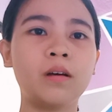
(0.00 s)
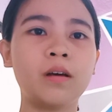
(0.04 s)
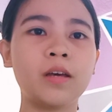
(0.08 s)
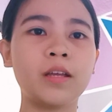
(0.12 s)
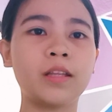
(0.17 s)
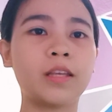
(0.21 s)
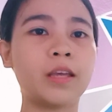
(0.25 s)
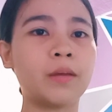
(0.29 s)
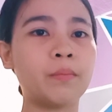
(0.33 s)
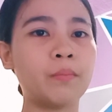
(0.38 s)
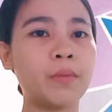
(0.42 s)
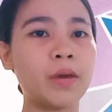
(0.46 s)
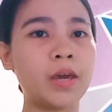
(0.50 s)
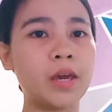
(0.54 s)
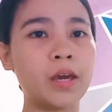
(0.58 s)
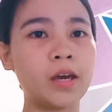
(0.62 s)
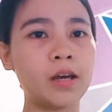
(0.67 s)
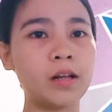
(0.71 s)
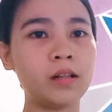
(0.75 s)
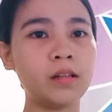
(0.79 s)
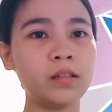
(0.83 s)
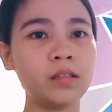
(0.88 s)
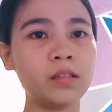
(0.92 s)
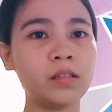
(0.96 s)
It can be
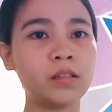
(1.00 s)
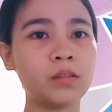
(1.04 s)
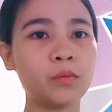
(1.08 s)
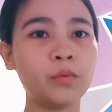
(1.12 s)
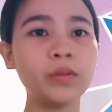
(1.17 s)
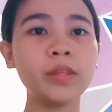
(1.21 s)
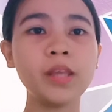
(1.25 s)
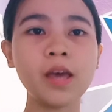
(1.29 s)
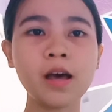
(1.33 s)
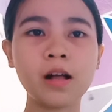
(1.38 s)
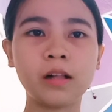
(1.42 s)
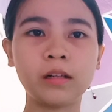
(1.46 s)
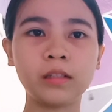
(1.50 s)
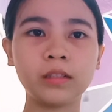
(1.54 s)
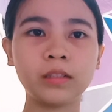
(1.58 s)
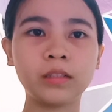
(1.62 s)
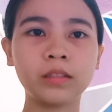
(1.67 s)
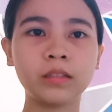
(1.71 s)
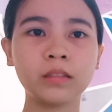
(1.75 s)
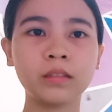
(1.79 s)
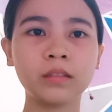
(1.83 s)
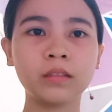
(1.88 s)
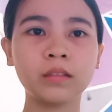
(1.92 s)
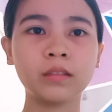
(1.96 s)
hills. What
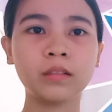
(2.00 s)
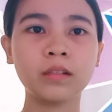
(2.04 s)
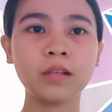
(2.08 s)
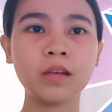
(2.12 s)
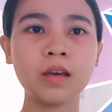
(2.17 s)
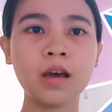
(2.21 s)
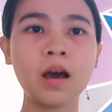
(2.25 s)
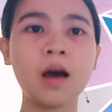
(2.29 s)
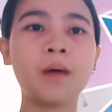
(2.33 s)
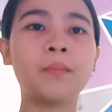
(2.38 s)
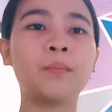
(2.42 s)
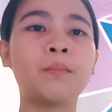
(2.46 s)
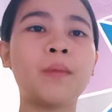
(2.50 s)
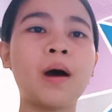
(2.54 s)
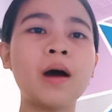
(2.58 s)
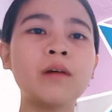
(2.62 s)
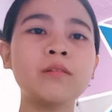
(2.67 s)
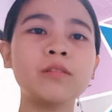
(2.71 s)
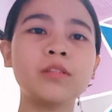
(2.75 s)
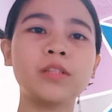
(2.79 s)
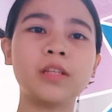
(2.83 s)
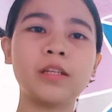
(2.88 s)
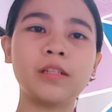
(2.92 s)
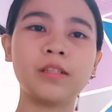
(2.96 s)
else?
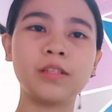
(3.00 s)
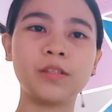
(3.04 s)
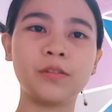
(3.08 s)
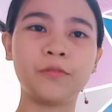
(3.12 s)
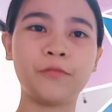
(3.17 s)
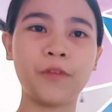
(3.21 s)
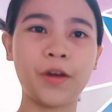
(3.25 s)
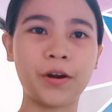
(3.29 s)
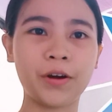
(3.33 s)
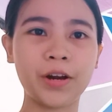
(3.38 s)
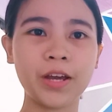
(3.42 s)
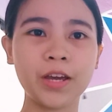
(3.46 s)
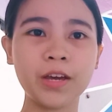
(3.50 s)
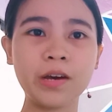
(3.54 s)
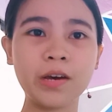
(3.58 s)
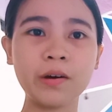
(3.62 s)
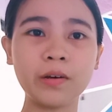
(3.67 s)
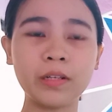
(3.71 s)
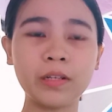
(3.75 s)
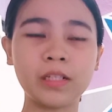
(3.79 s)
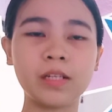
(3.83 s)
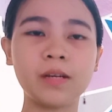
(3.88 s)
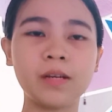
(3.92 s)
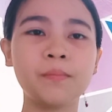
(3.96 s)
Mountains. Very
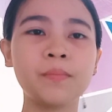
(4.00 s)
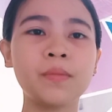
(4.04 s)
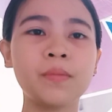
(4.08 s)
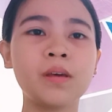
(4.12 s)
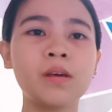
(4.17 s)
good.